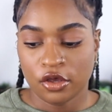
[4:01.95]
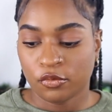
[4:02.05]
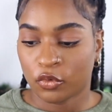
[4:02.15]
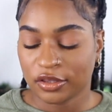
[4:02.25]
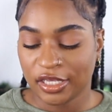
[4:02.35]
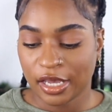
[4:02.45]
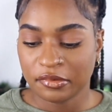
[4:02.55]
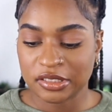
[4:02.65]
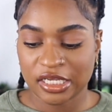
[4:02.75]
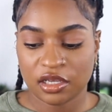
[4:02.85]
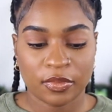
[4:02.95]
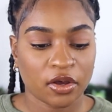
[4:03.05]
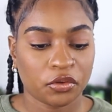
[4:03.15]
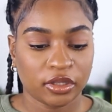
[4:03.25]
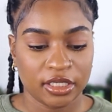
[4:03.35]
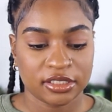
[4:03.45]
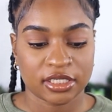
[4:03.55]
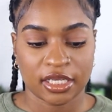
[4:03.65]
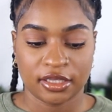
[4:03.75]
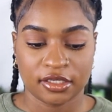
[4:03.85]
One thing I will say about things
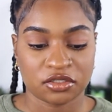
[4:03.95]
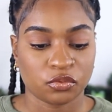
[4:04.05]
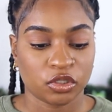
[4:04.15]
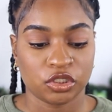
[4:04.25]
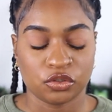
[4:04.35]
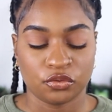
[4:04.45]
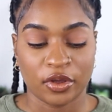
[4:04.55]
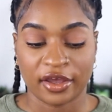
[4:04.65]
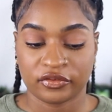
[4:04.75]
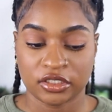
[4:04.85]
like this where you have